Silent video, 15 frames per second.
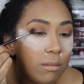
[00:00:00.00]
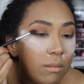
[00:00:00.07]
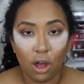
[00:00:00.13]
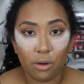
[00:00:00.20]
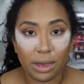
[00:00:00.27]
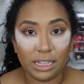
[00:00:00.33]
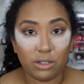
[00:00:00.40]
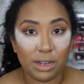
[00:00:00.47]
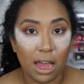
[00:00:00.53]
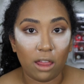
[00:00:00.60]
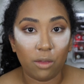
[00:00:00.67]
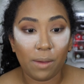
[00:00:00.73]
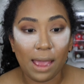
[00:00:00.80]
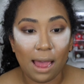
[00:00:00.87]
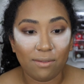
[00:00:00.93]
Okay, so now
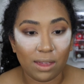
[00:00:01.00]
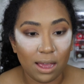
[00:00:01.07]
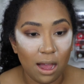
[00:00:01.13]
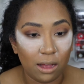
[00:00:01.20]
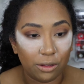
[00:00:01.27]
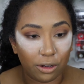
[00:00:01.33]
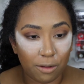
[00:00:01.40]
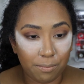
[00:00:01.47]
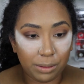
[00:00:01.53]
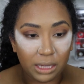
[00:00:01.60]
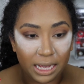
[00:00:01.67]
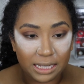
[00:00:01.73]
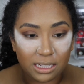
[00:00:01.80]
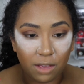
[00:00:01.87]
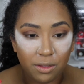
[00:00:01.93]
that we have the color
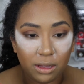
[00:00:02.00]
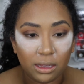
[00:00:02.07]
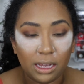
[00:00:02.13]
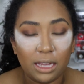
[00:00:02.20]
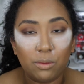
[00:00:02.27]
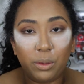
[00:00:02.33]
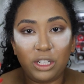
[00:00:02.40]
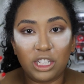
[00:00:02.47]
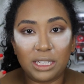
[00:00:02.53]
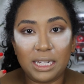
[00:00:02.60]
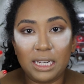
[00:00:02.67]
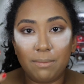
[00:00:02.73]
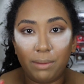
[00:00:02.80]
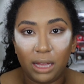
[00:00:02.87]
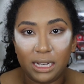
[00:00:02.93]
placed on the lid, we just
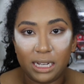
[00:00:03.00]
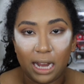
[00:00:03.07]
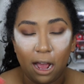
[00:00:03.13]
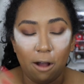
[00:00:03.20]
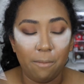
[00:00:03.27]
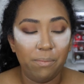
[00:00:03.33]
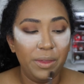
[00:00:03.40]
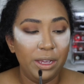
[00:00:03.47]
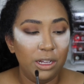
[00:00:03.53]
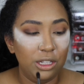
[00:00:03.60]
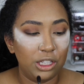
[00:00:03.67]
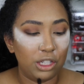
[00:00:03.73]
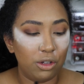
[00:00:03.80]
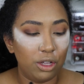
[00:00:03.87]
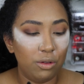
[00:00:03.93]
need to blend it out.
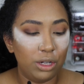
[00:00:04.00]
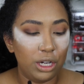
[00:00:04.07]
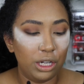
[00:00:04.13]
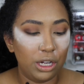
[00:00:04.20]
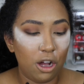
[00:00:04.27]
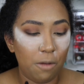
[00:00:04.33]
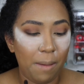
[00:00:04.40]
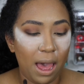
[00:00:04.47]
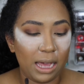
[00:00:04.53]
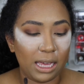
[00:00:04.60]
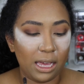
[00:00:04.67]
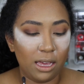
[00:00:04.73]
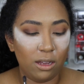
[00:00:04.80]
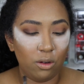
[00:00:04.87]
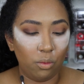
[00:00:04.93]
So you could go back
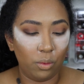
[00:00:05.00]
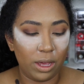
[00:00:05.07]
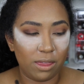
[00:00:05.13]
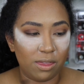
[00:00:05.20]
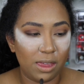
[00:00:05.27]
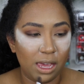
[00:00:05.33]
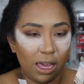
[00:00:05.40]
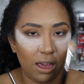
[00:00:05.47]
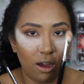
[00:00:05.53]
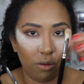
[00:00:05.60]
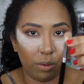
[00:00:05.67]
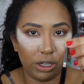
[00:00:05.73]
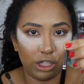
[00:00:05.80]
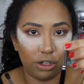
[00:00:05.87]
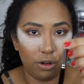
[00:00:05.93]
in with the
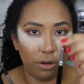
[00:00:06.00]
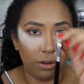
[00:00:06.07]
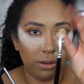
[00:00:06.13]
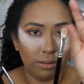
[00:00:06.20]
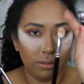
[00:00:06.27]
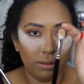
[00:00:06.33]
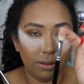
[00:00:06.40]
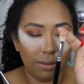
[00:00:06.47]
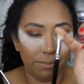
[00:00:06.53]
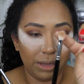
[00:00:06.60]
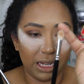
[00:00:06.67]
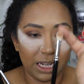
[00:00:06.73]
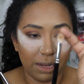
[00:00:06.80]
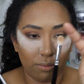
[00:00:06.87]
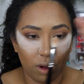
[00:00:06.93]
original
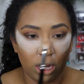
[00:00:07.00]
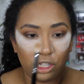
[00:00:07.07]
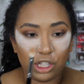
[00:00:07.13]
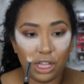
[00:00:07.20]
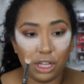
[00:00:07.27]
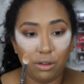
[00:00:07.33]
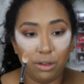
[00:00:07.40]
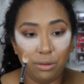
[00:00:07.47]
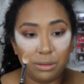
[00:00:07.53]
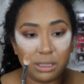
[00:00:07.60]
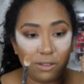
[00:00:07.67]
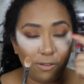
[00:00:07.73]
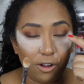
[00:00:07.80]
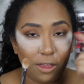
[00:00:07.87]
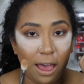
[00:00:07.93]
blending brush that you
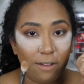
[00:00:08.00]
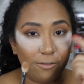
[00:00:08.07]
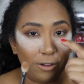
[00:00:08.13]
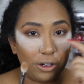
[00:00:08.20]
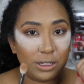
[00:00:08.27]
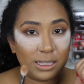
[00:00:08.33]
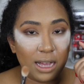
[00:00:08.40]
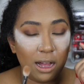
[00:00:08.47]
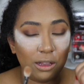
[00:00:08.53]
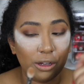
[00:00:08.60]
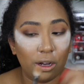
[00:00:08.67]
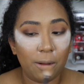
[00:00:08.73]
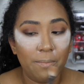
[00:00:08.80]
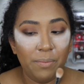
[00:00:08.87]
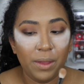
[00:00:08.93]
used for that first
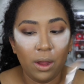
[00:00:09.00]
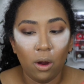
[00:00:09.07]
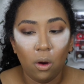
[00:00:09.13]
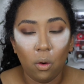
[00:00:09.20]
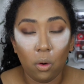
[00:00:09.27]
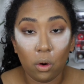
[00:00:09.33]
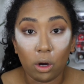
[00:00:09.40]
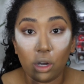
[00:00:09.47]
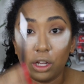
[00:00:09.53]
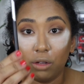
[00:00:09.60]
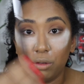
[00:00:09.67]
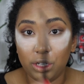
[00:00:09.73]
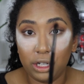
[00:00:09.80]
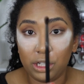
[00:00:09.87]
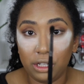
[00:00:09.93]
color, or
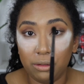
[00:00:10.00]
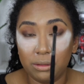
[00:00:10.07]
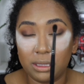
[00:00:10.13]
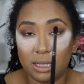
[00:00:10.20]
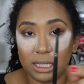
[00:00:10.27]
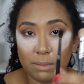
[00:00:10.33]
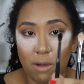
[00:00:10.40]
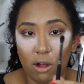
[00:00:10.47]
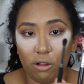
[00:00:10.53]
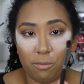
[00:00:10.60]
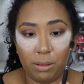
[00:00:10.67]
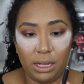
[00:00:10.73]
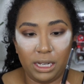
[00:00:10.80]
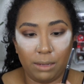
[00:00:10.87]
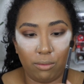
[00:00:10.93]
you could use the smaller
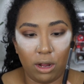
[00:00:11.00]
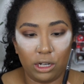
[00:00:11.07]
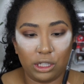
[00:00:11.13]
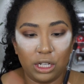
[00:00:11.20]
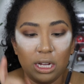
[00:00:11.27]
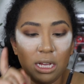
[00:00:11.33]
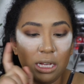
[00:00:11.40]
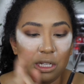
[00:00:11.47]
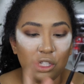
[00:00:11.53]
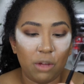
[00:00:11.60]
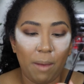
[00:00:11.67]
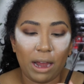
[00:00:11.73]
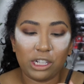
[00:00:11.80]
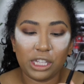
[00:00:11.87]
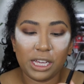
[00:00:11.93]
blending brush. So
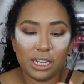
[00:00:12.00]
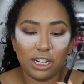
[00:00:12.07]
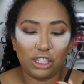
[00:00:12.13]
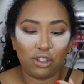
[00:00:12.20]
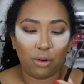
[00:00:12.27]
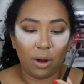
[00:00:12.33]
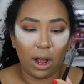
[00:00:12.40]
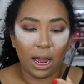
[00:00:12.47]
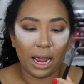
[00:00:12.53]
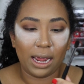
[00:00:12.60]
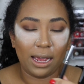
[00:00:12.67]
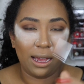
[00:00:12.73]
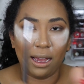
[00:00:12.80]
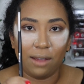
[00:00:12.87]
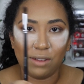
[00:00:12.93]
I'm actually going to
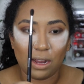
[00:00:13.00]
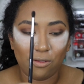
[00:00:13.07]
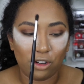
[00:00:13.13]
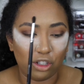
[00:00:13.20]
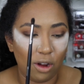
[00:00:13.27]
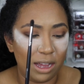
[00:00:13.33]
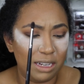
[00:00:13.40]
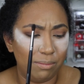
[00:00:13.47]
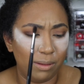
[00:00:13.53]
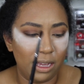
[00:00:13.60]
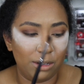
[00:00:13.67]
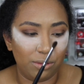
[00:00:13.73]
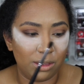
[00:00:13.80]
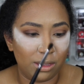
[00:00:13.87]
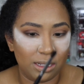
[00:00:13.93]
try, I've never tried to
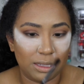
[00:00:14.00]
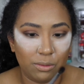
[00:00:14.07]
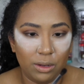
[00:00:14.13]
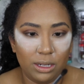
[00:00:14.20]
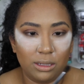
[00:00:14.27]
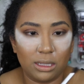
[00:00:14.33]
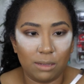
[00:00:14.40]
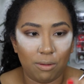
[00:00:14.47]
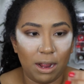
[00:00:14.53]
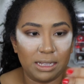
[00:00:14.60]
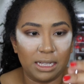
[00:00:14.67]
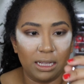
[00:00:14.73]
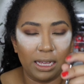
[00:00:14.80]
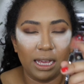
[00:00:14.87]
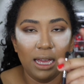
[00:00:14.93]
blend with this one,
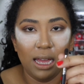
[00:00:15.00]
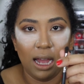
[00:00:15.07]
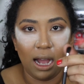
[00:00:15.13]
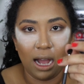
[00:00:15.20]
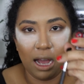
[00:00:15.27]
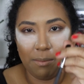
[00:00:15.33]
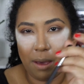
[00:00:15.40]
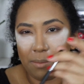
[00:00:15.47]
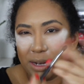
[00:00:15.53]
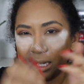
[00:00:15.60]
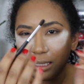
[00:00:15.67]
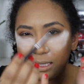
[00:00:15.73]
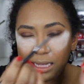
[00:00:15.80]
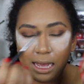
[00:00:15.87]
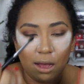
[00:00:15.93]
surprisingly. I'm going
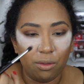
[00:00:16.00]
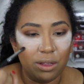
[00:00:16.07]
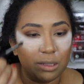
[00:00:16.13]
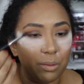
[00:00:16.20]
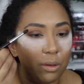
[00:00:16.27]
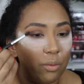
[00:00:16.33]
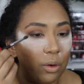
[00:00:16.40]
to see how this one